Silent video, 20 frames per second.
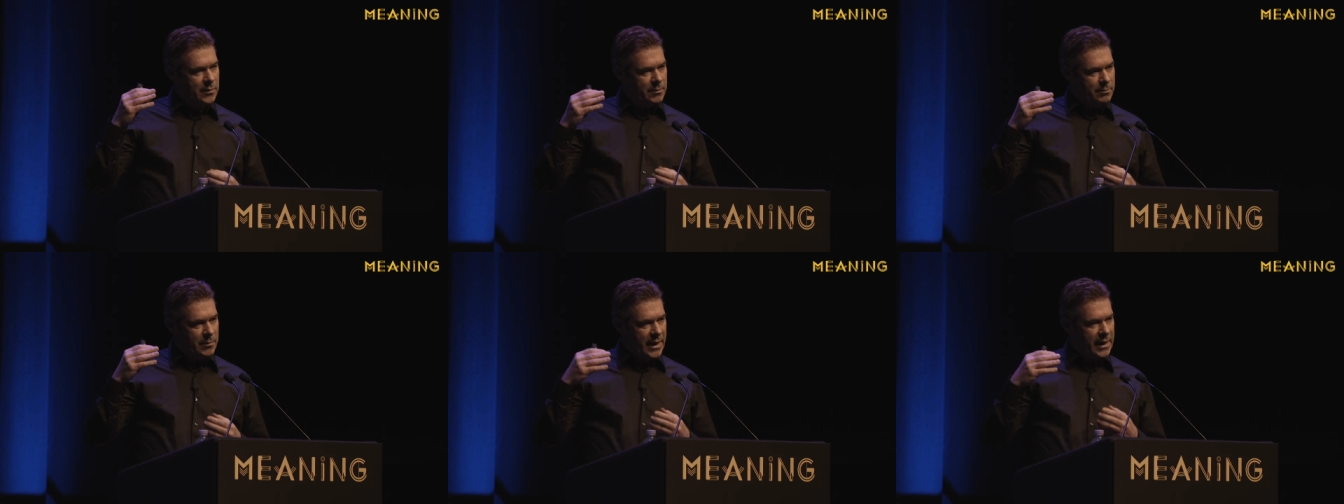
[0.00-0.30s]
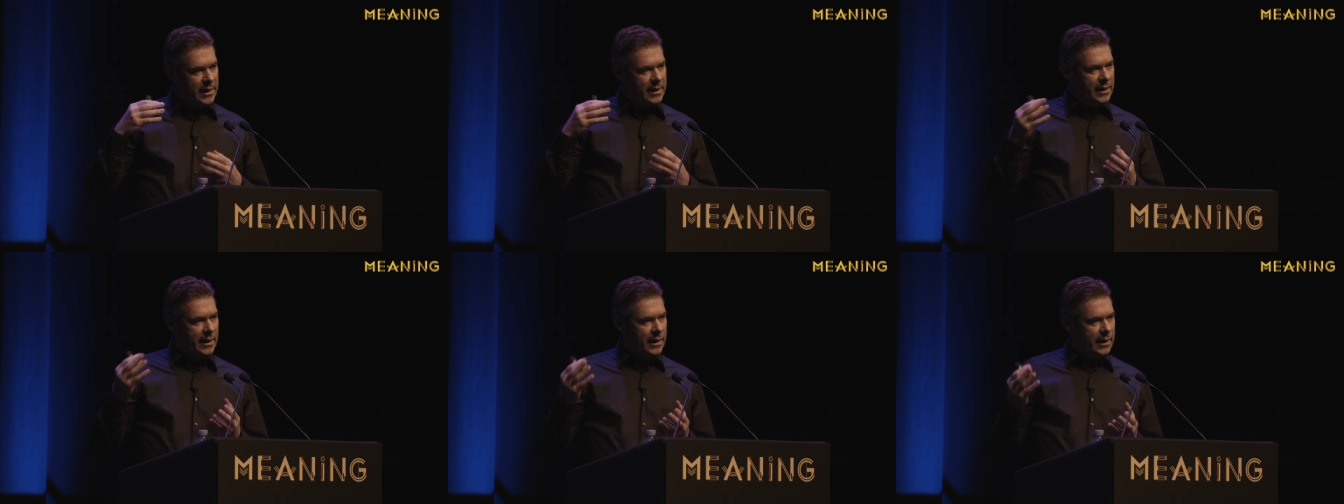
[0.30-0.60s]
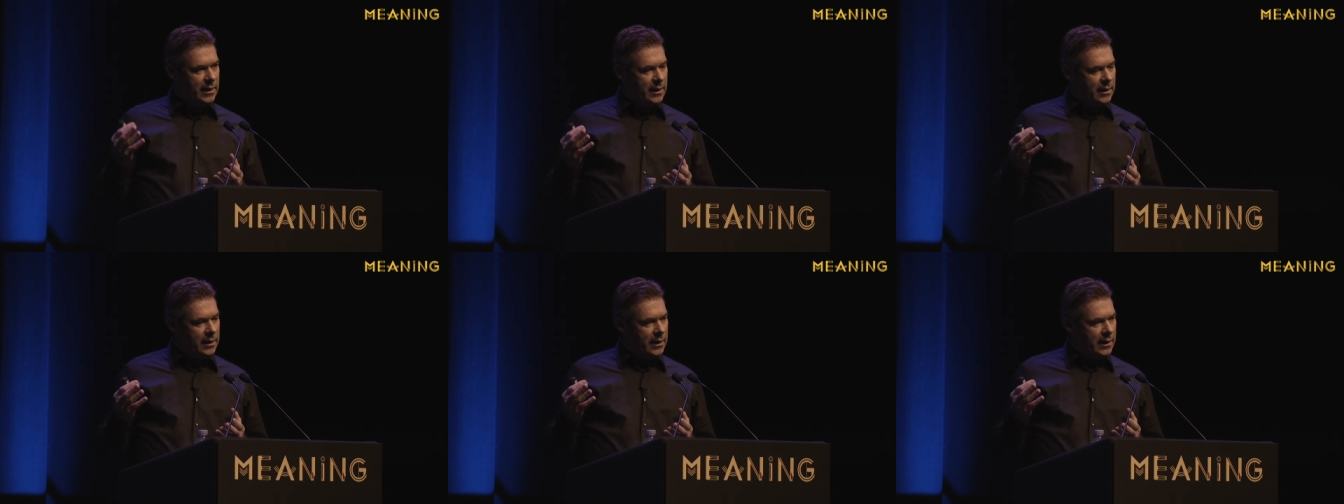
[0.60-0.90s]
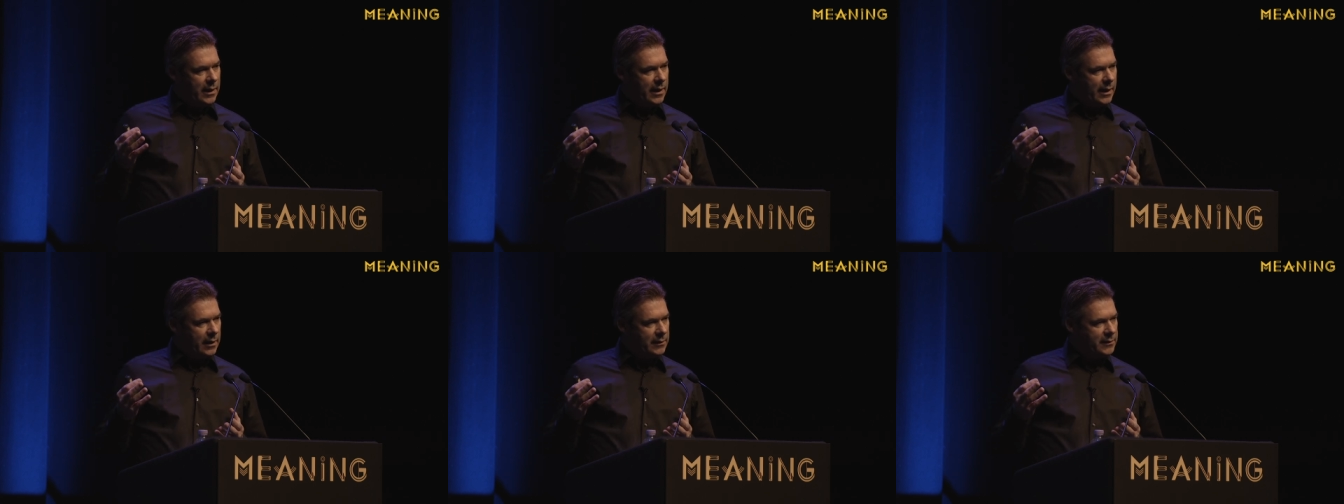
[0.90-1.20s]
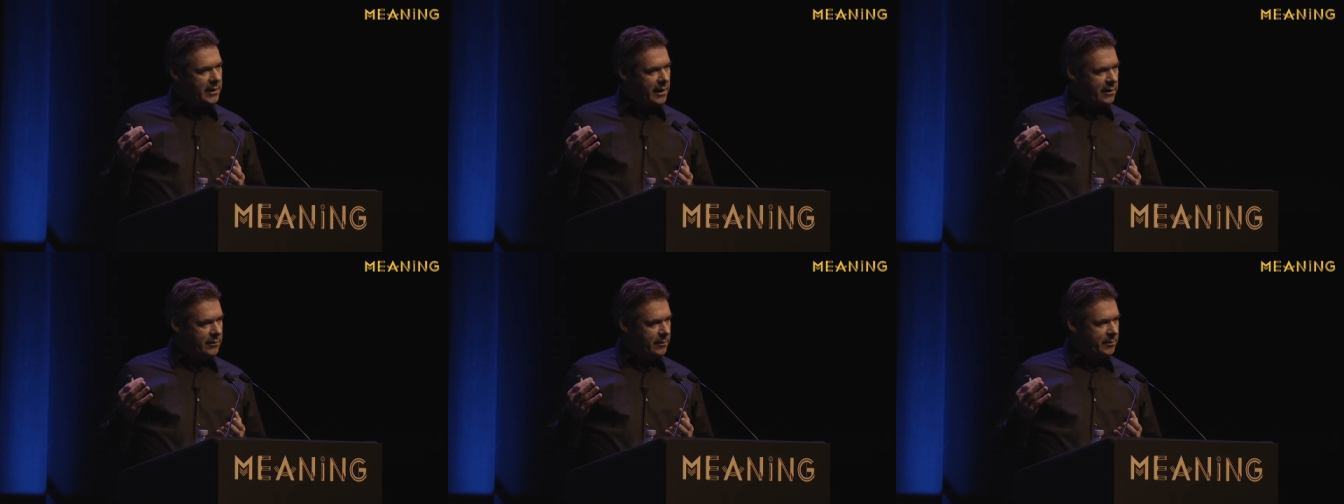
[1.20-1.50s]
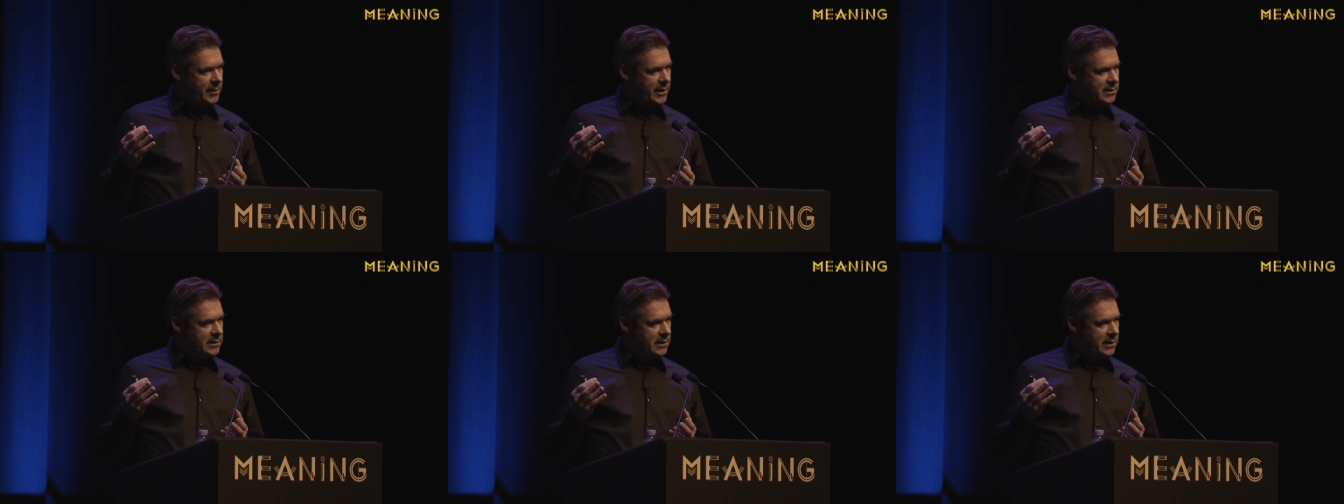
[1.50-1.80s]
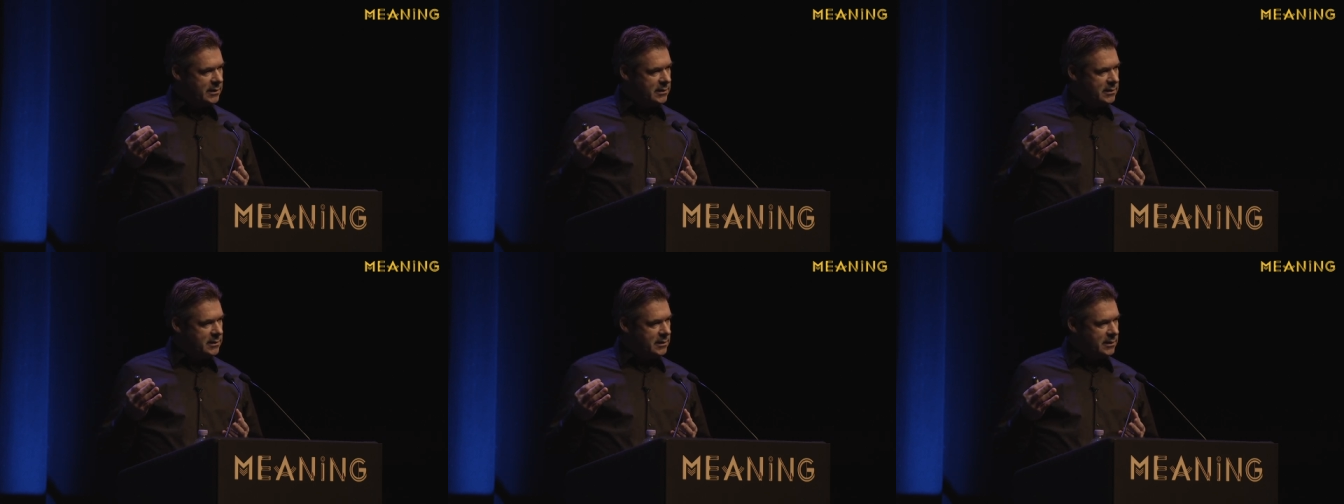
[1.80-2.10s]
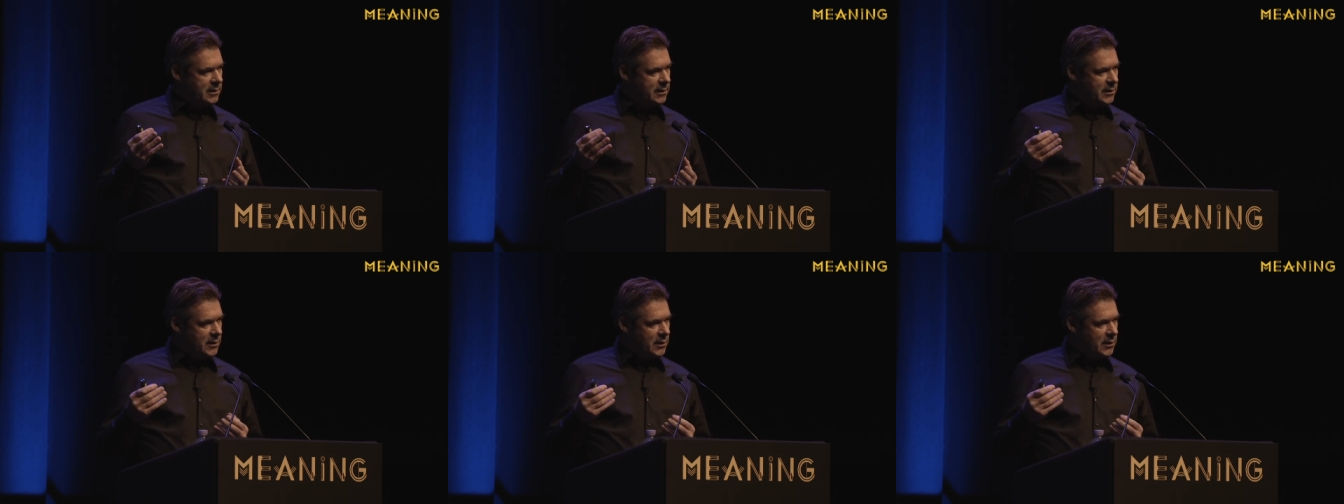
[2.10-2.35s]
making uh, healthcare a business